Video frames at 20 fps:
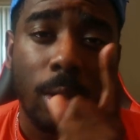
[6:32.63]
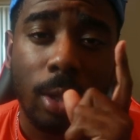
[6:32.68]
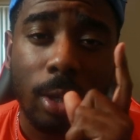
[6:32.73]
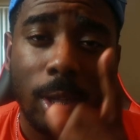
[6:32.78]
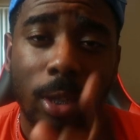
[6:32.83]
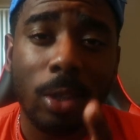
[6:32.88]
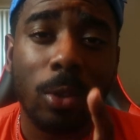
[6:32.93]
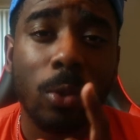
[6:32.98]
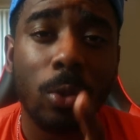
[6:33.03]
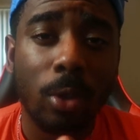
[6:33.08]

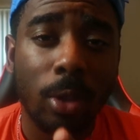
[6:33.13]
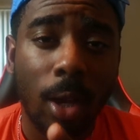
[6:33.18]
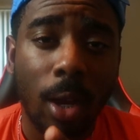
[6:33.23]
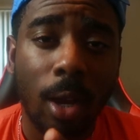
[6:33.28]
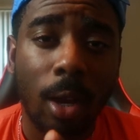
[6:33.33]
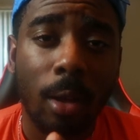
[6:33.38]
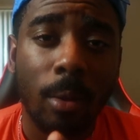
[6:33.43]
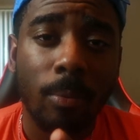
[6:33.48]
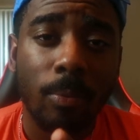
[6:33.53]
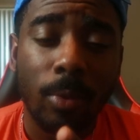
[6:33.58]
That's your
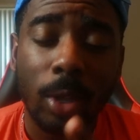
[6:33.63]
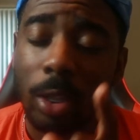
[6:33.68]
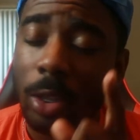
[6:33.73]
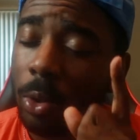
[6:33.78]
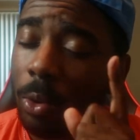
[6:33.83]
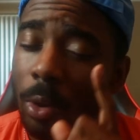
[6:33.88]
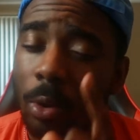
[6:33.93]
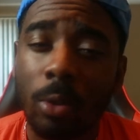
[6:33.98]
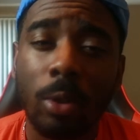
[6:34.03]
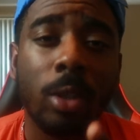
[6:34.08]
job. That's
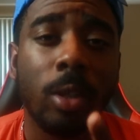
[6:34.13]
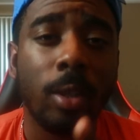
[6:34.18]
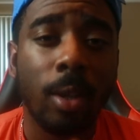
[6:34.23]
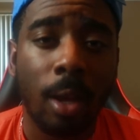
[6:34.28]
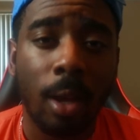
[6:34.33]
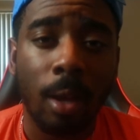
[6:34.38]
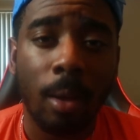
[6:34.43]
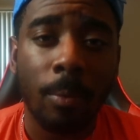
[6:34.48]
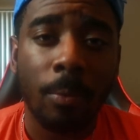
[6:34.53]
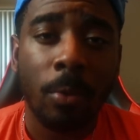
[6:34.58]
your only
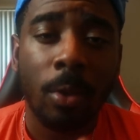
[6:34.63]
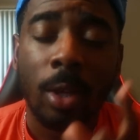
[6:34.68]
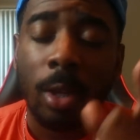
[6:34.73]
job.